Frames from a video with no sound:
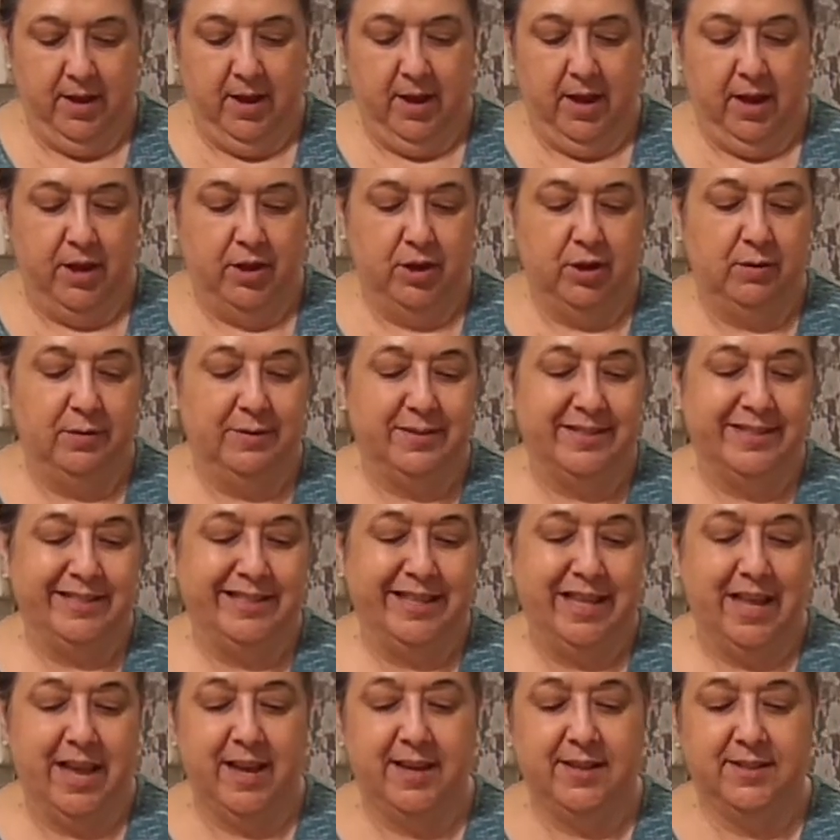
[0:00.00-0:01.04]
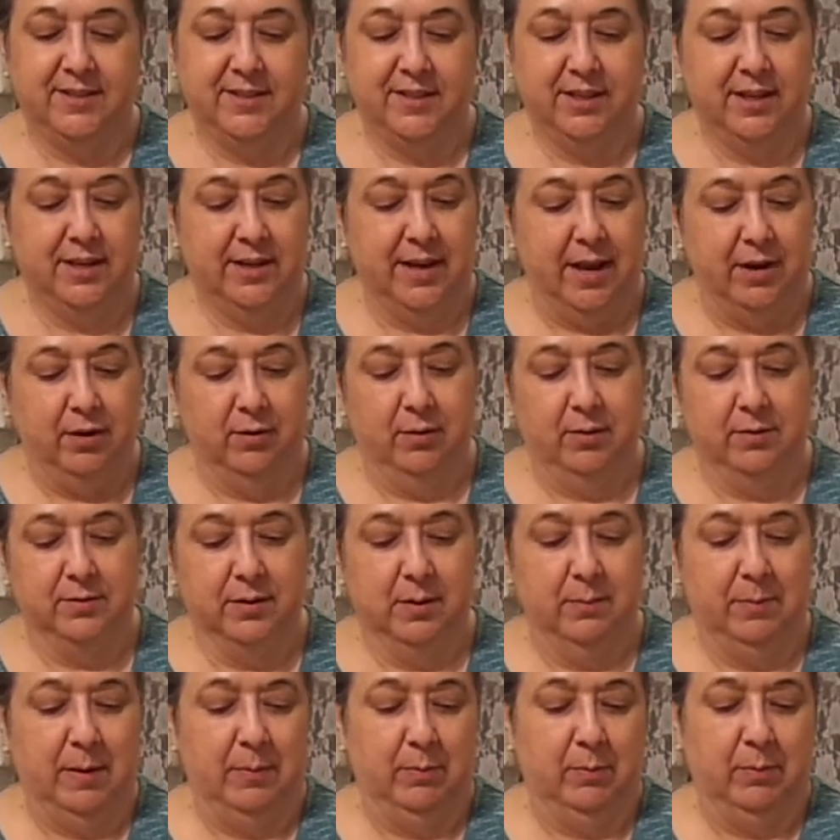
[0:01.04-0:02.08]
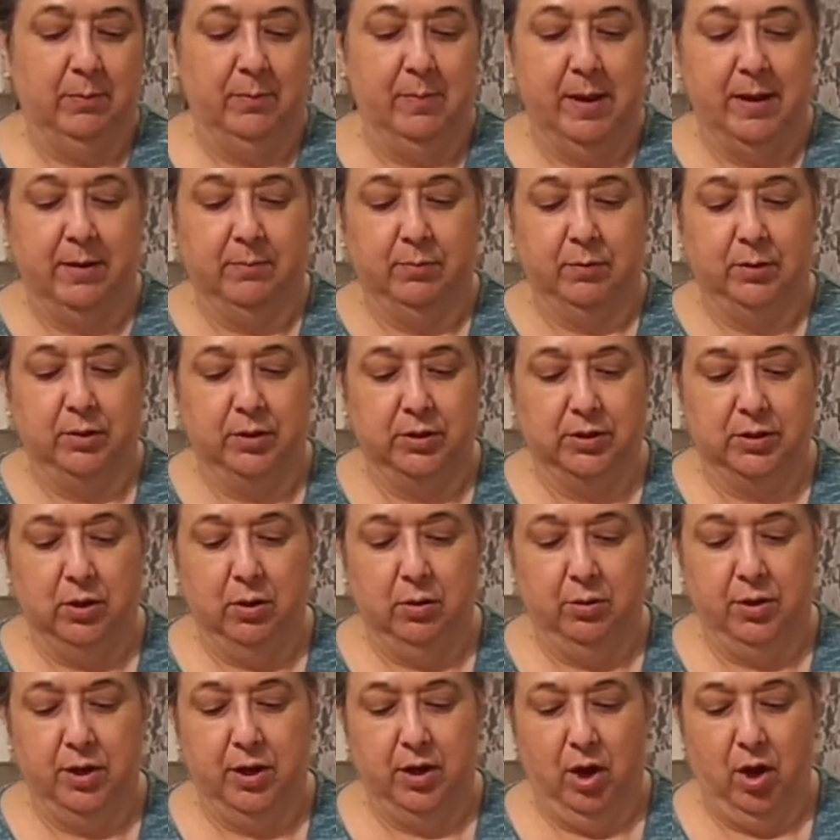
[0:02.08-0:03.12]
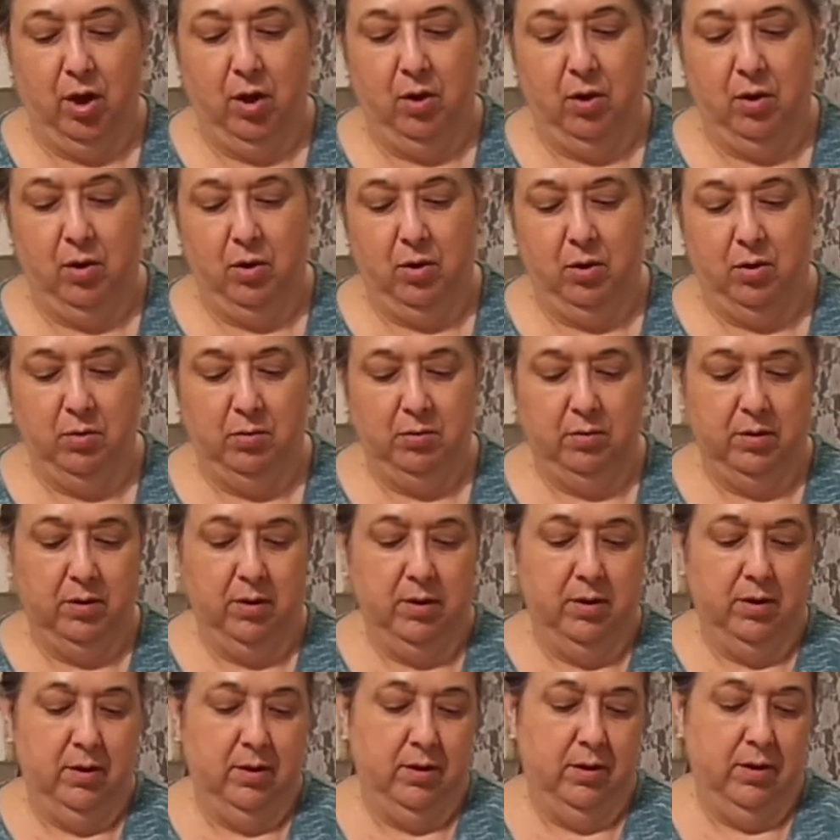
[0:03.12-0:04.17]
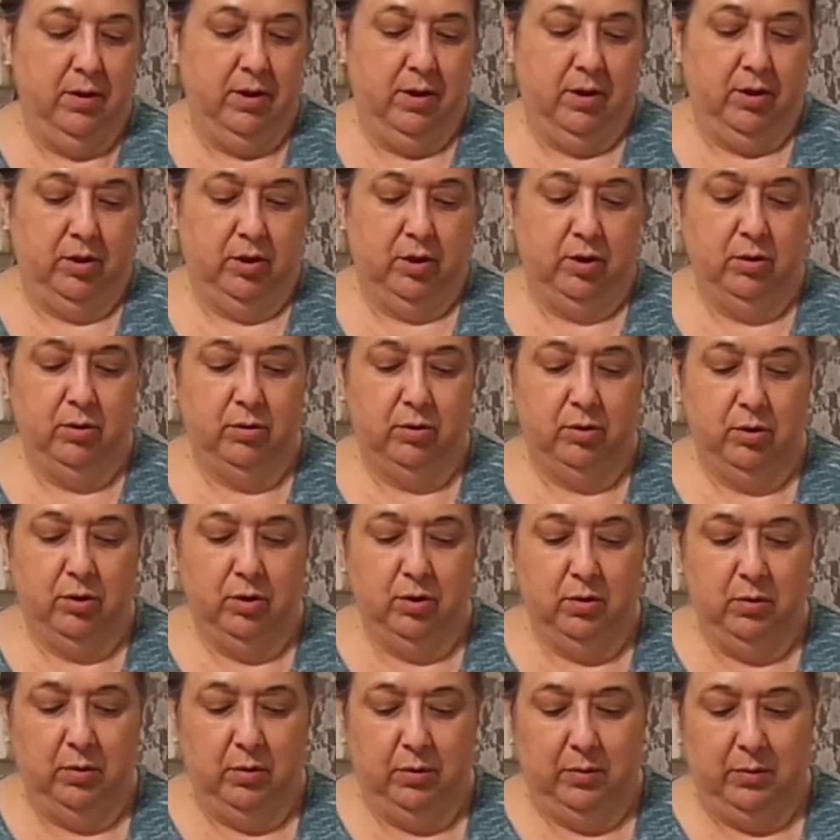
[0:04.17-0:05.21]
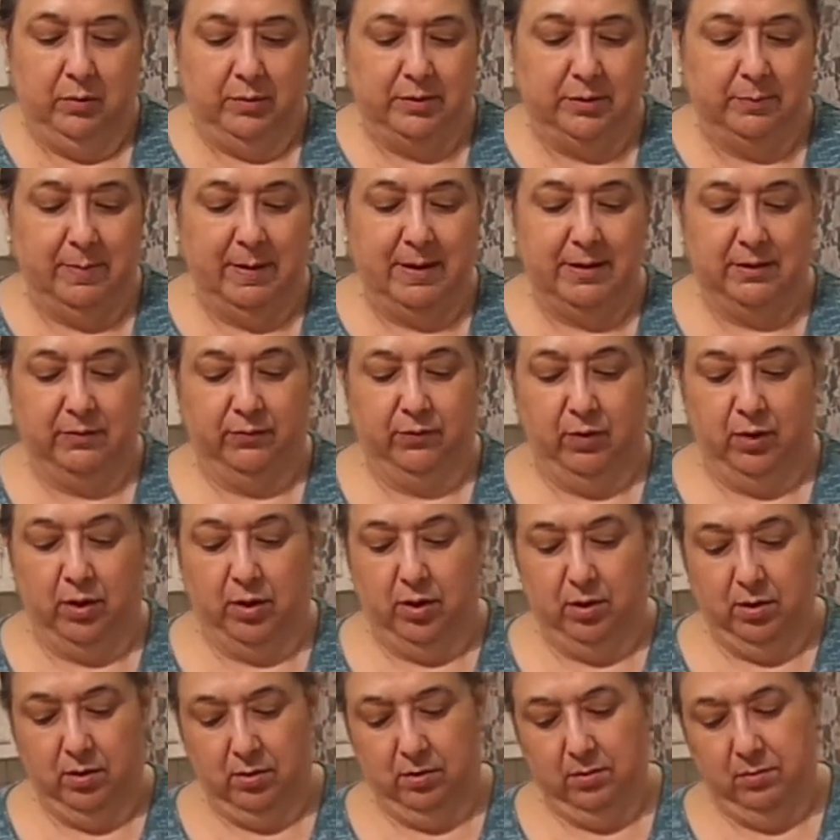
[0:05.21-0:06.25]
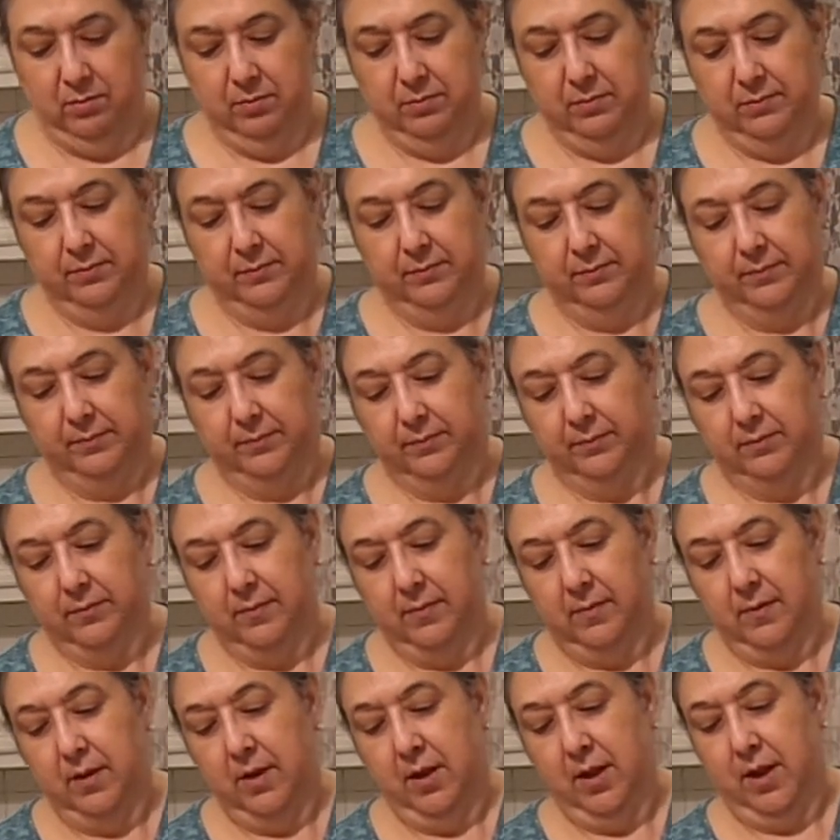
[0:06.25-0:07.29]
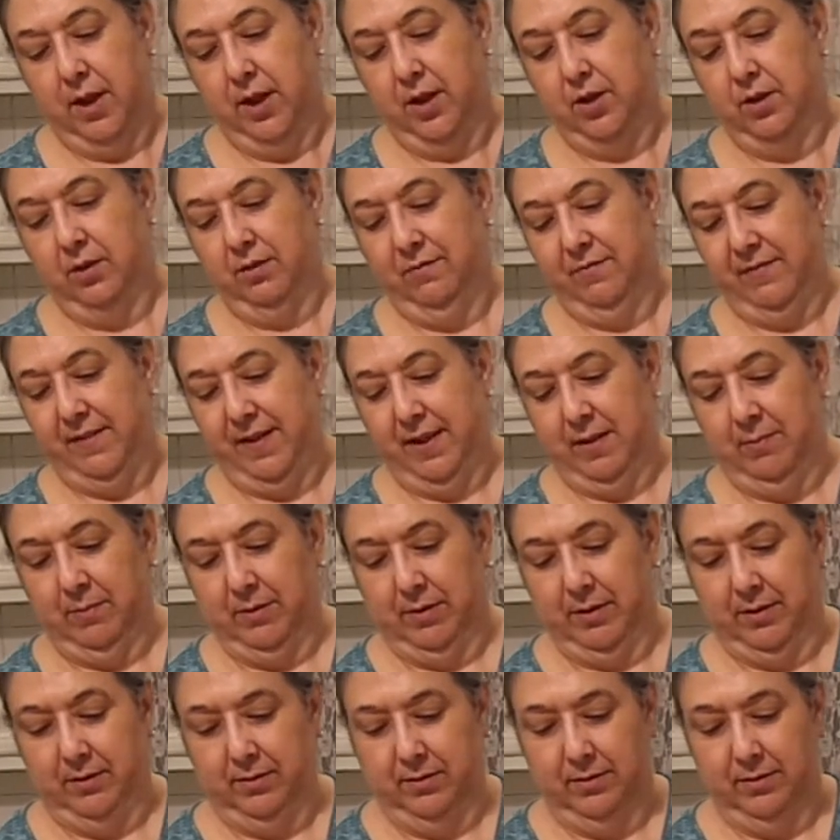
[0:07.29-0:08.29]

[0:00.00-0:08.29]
And you slice it. I know some people make put this whole thing whole. You do what's best for you and your family.